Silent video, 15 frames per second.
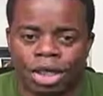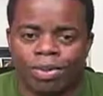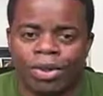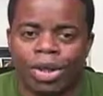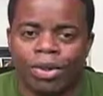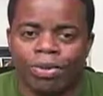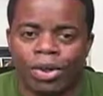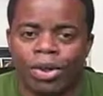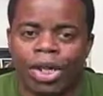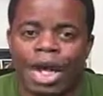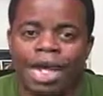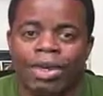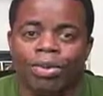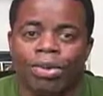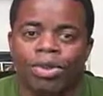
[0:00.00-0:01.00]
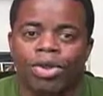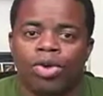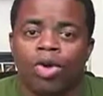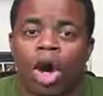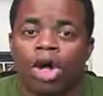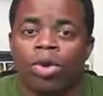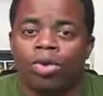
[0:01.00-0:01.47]
be communicating with
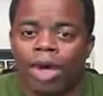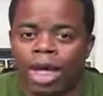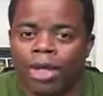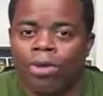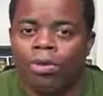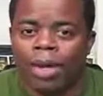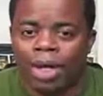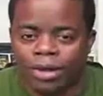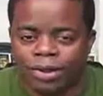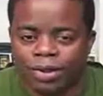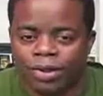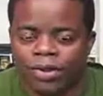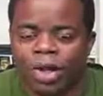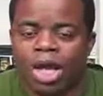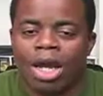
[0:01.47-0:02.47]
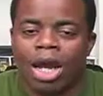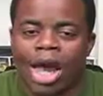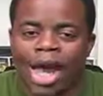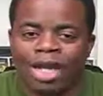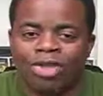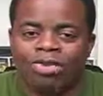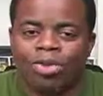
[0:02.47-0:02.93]
you on a regular basis
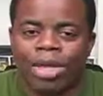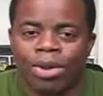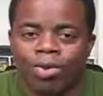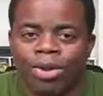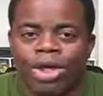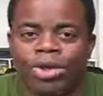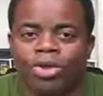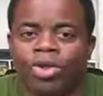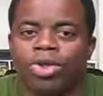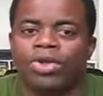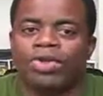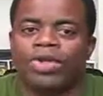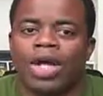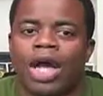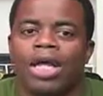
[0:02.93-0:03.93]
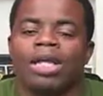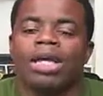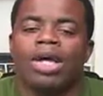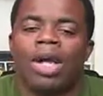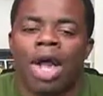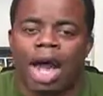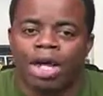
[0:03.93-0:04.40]
as we redo your site,
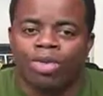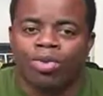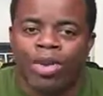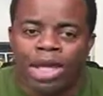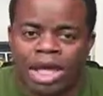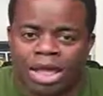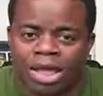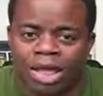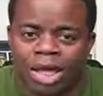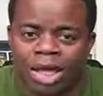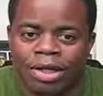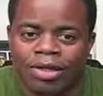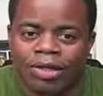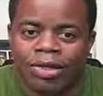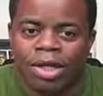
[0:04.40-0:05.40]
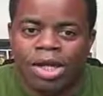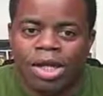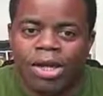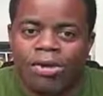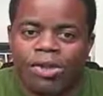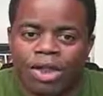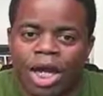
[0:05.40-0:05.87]
as we get things
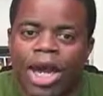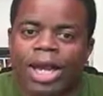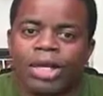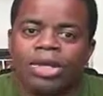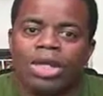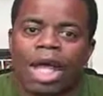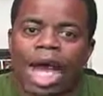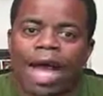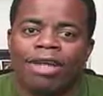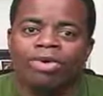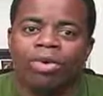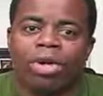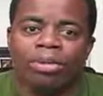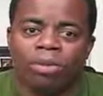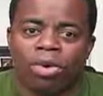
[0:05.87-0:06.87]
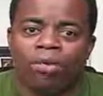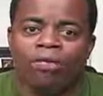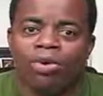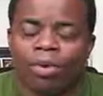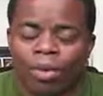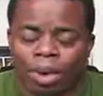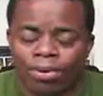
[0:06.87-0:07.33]
changed, as we move
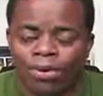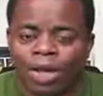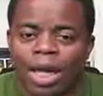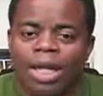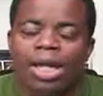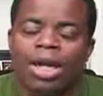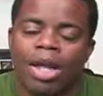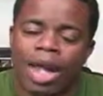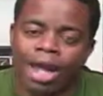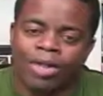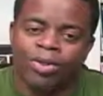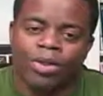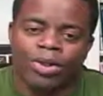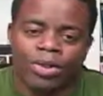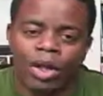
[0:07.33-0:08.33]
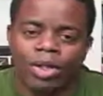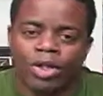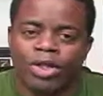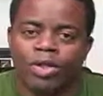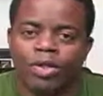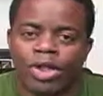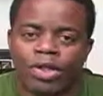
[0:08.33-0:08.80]
your website, as we start to
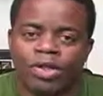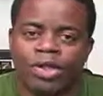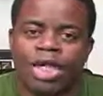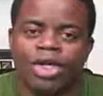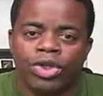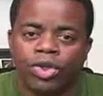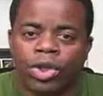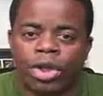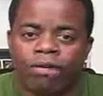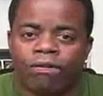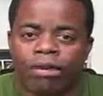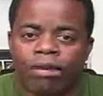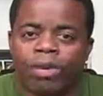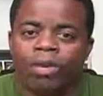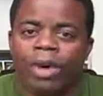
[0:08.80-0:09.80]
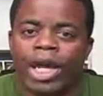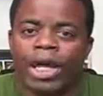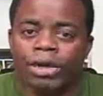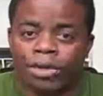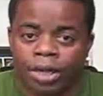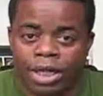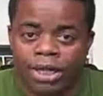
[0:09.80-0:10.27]
do these things. You hear from me
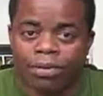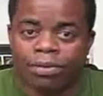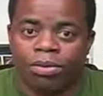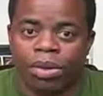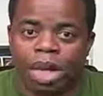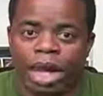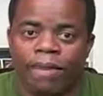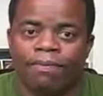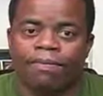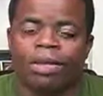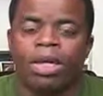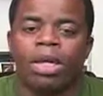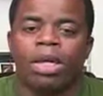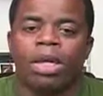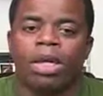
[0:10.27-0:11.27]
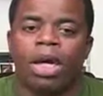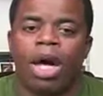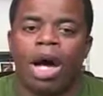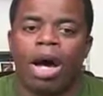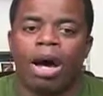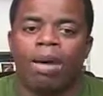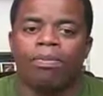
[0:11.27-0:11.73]
regularly. Okay.
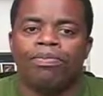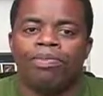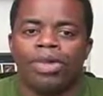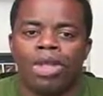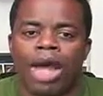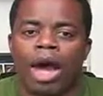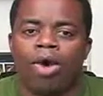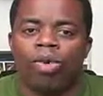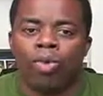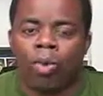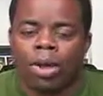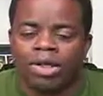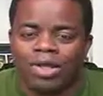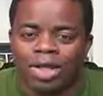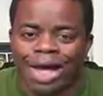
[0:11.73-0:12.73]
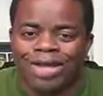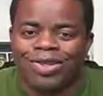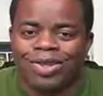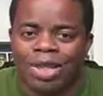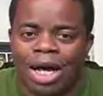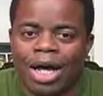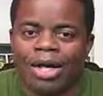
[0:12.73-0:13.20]
Now, once that's
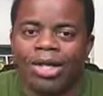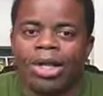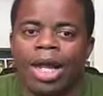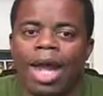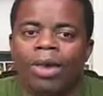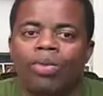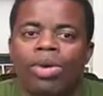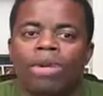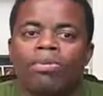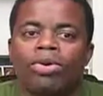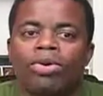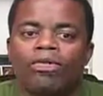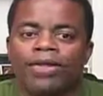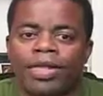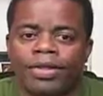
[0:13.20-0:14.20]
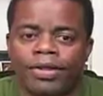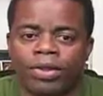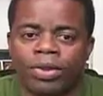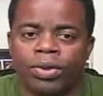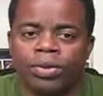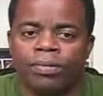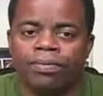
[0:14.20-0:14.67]
done and we move
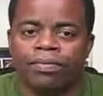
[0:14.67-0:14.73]
into